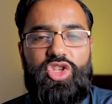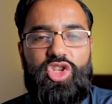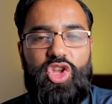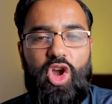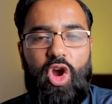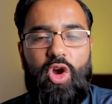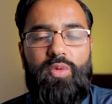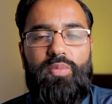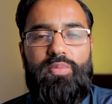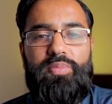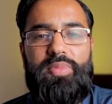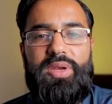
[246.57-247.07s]

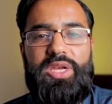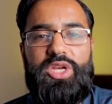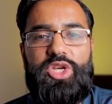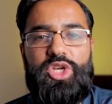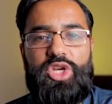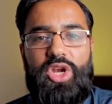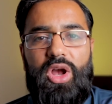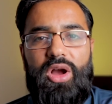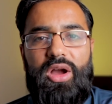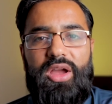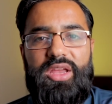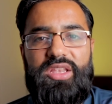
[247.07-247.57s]
don't be
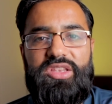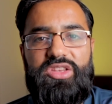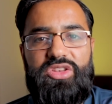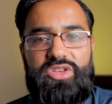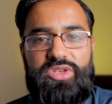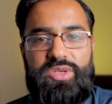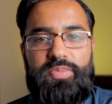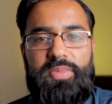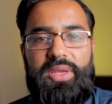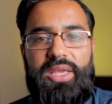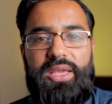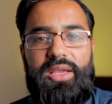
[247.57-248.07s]
shy to
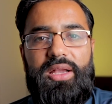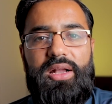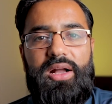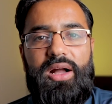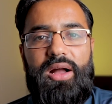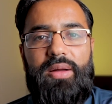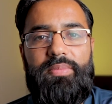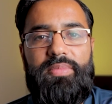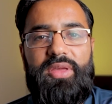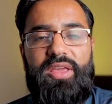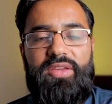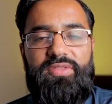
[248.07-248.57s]
speak
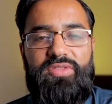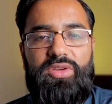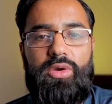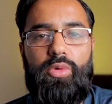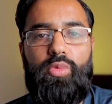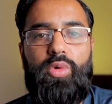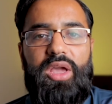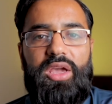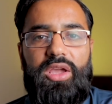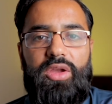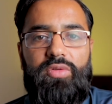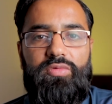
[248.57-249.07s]
up if you're
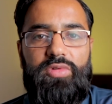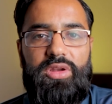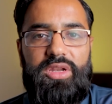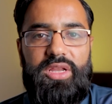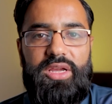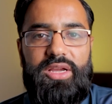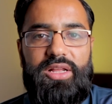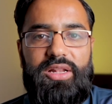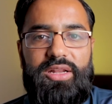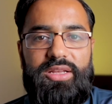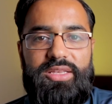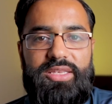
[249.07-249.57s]
working
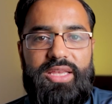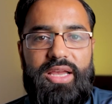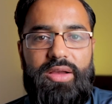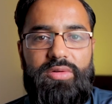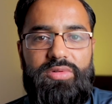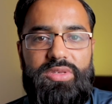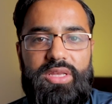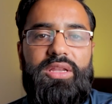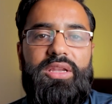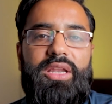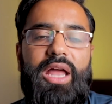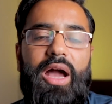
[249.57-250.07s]
ridiculous hours.